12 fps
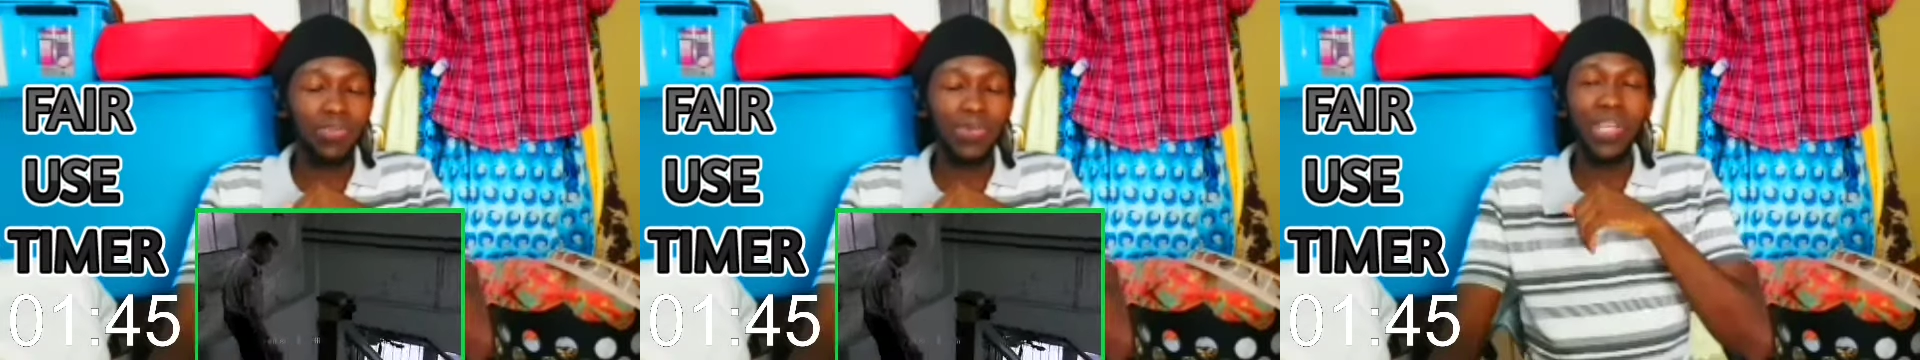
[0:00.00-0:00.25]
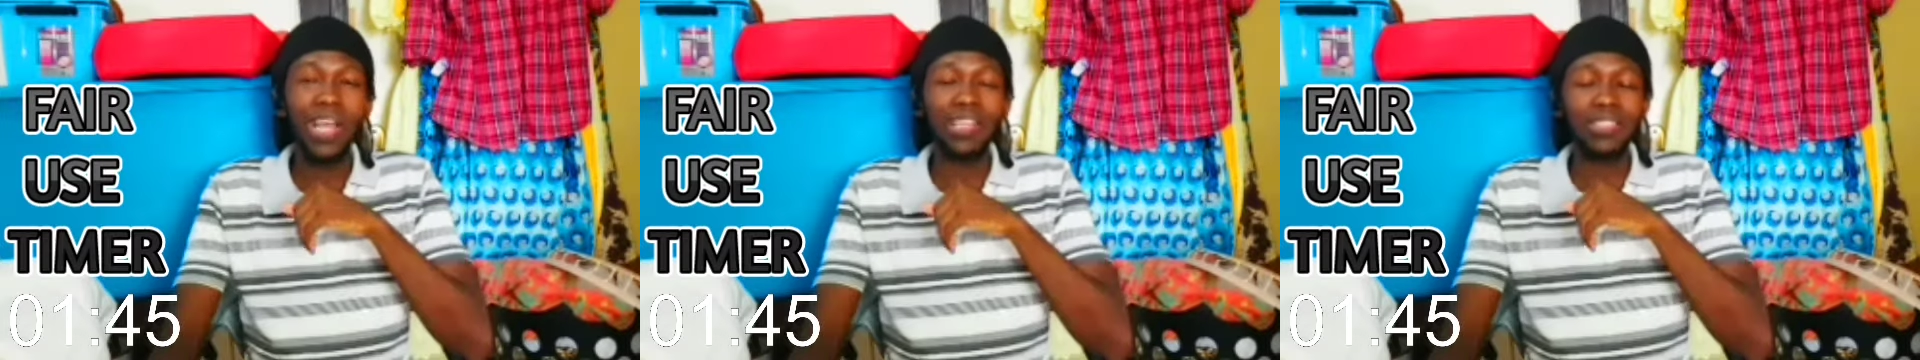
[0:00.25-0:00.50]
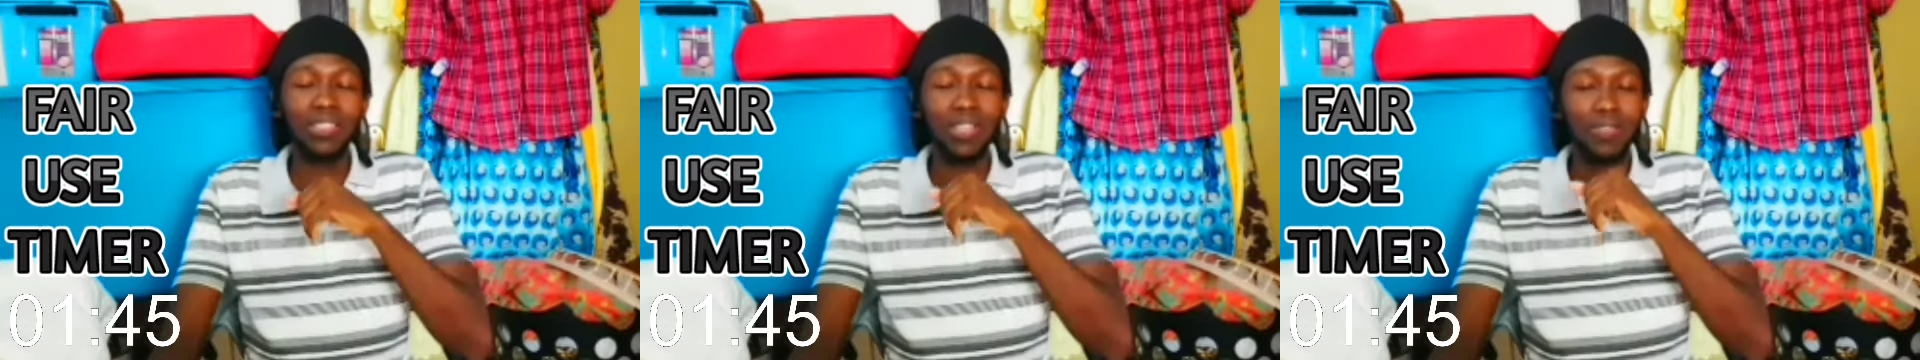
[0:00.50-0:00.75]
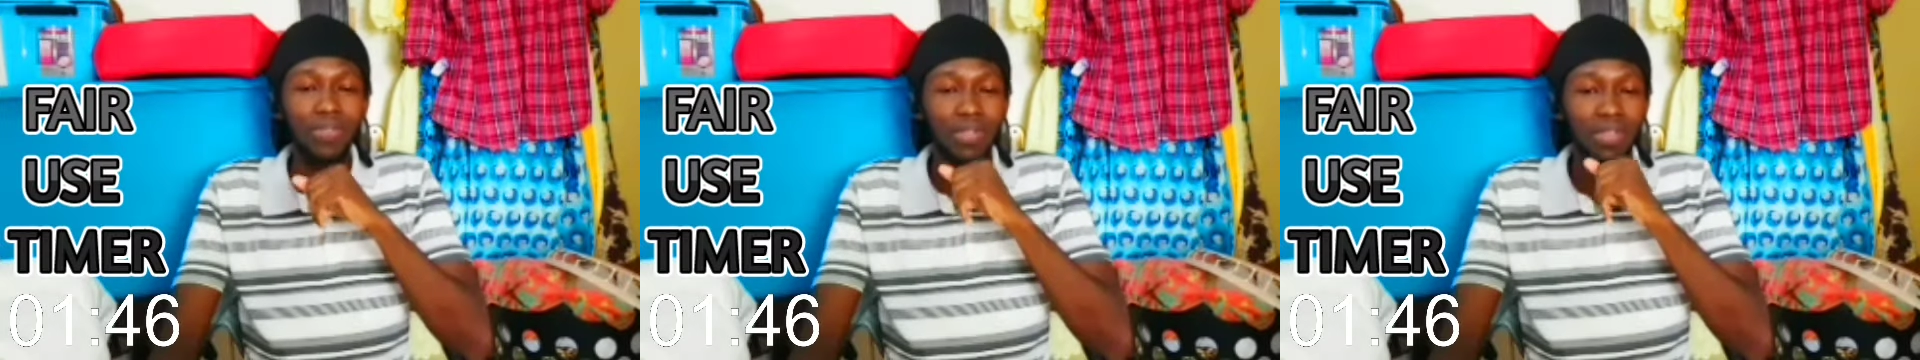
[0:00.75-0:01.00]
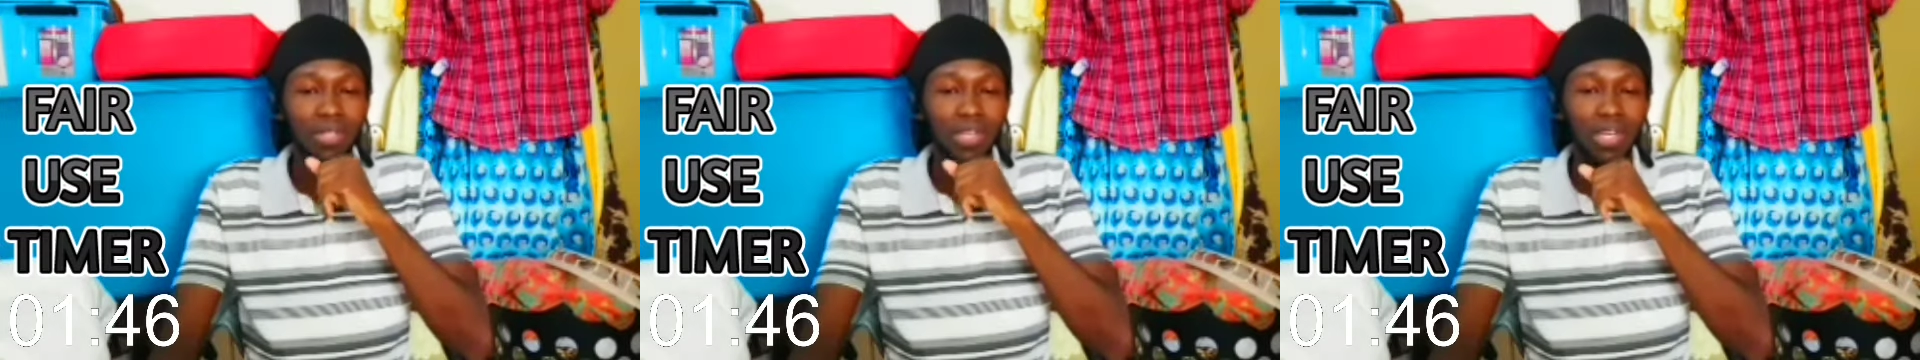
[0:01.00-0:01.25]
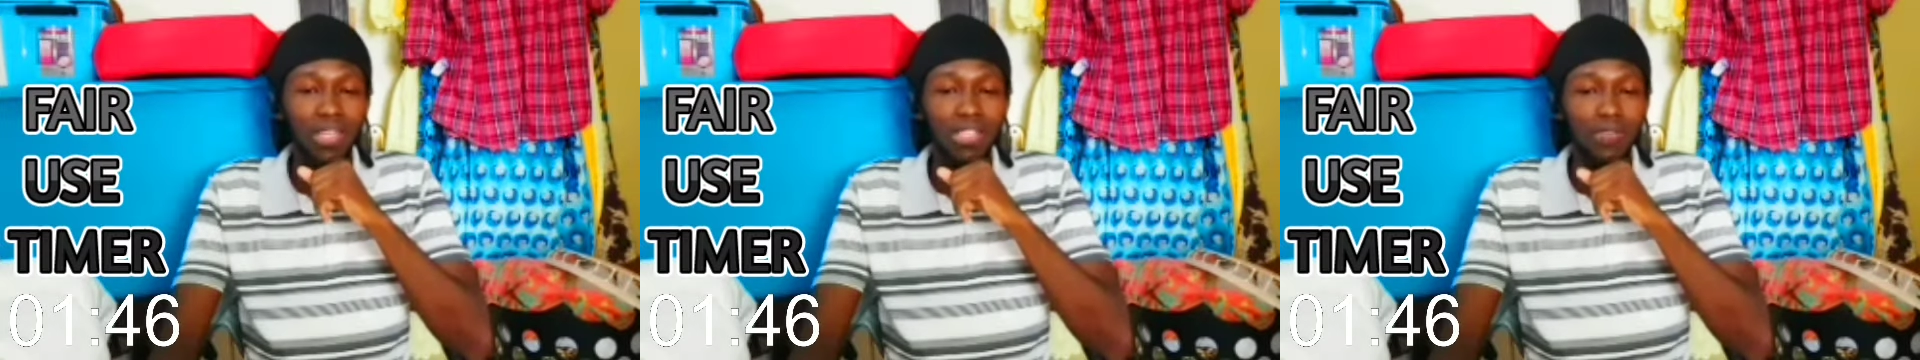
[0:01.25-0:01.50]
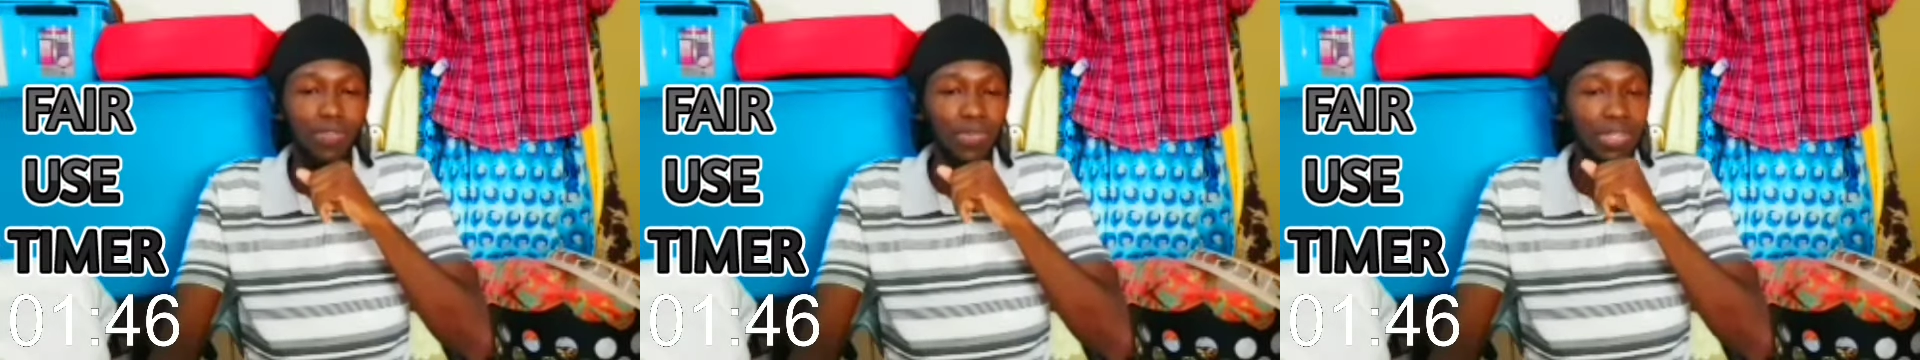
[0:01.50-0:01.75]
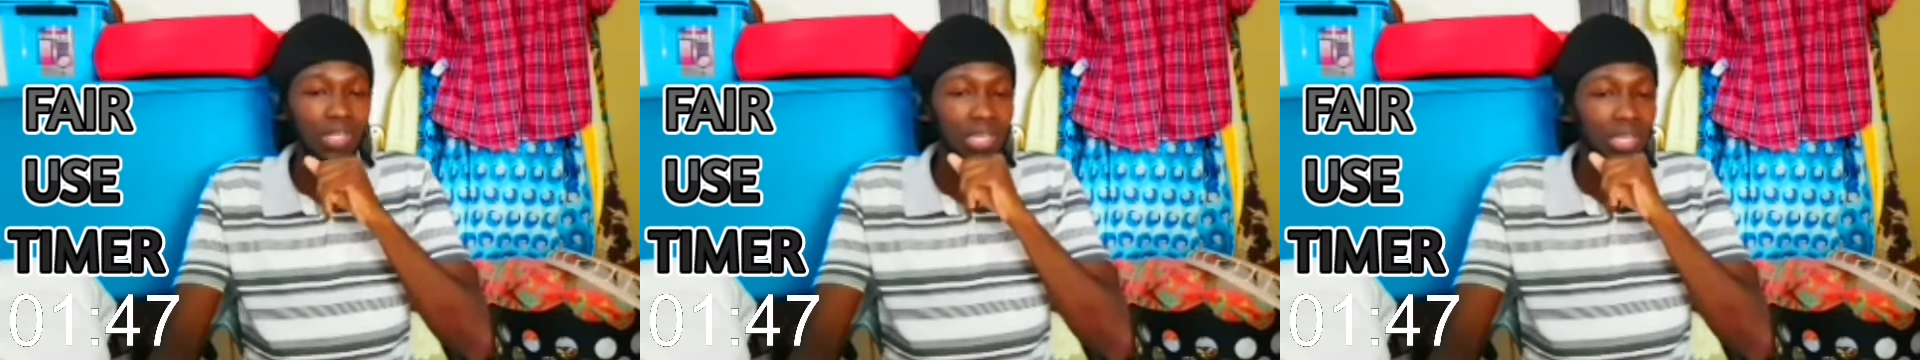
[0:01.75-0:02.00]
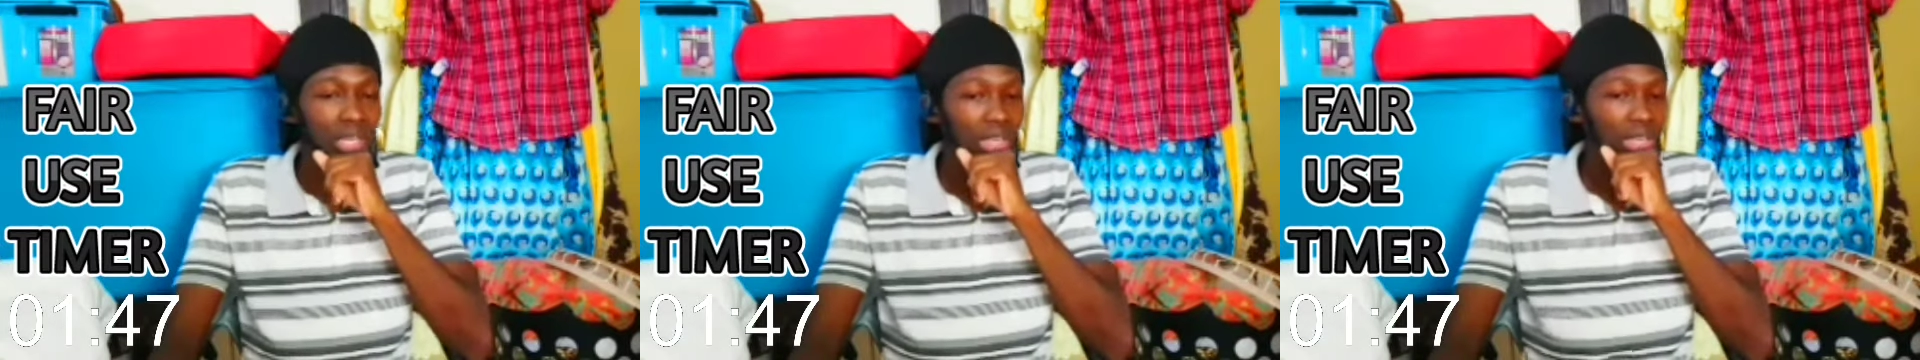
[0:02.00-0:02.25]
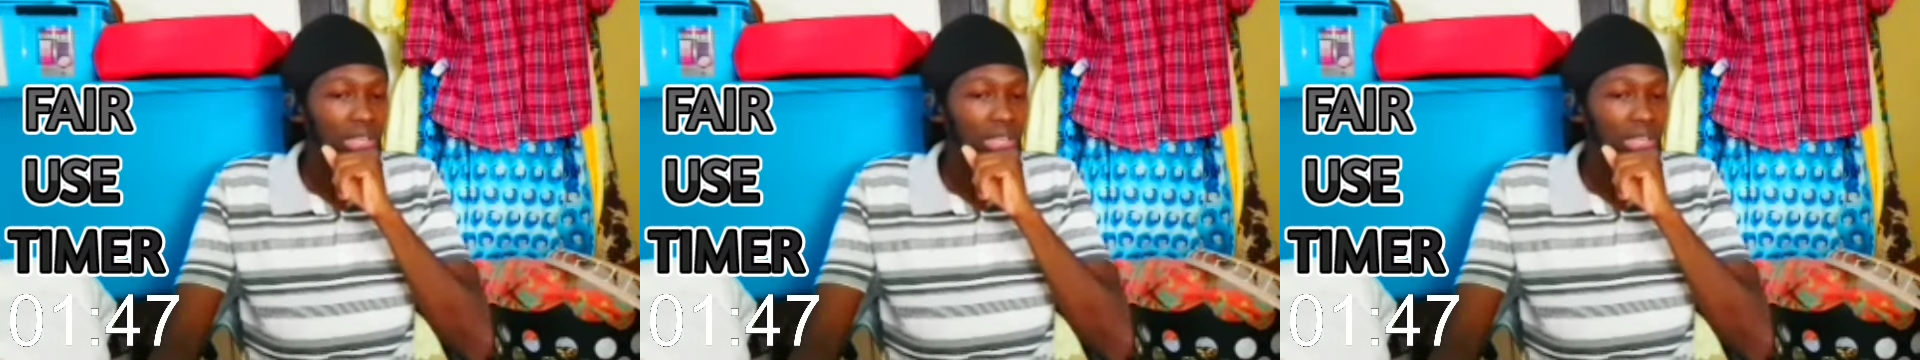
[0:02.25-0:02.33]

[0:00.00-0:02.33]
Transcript: reacts differently.